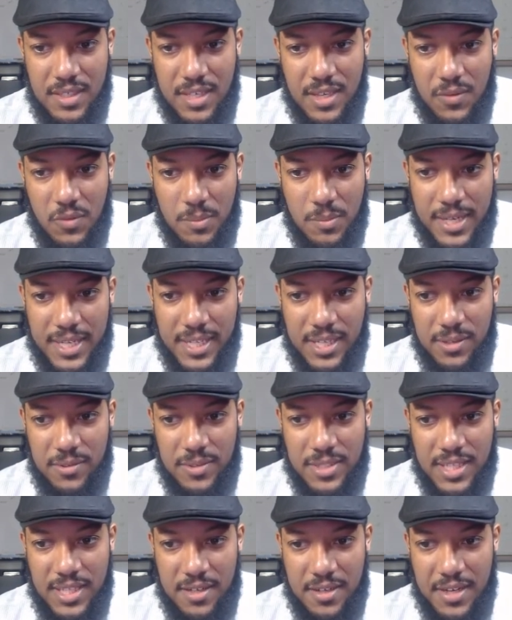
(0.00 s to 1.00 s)
We might go
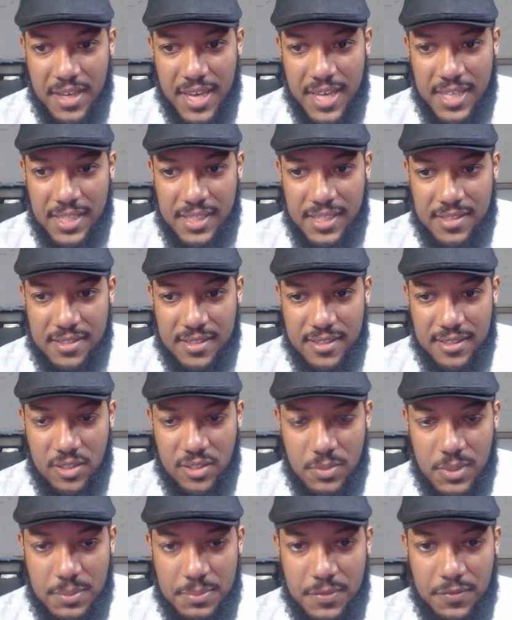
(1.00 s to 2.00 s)
in there to edit this a little
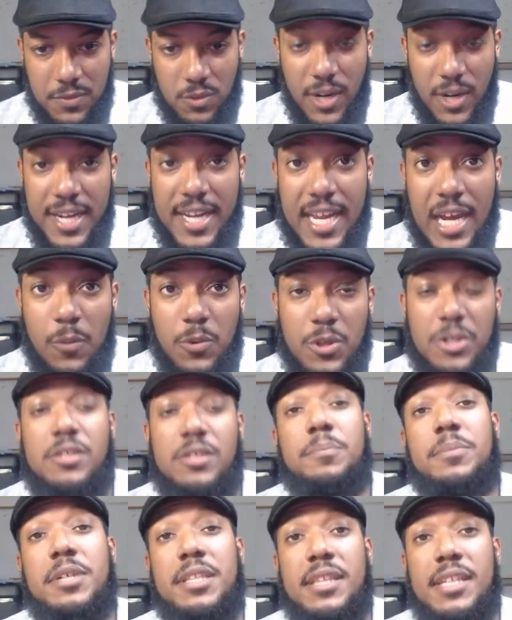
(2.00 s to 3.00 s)
bit, but for right now we're going to
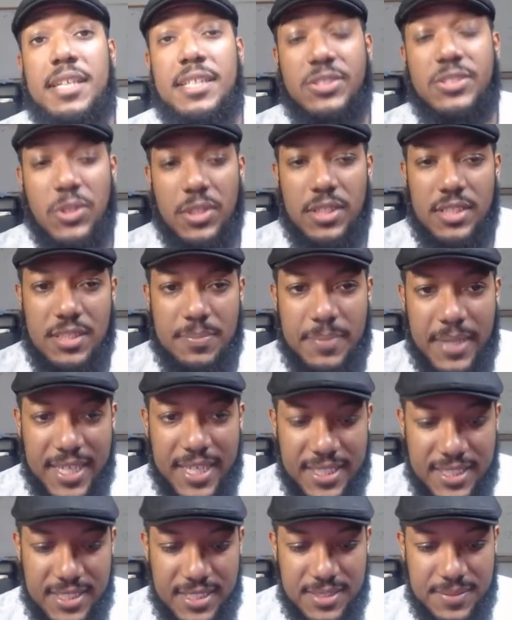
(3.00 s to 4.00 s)
put things on this
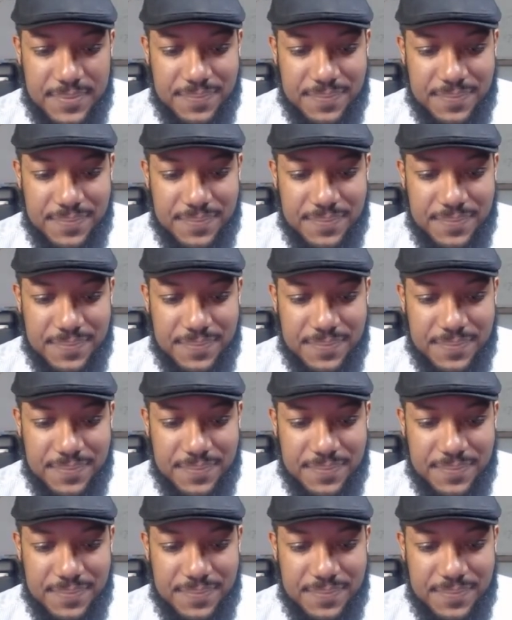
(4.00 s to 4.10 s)
page.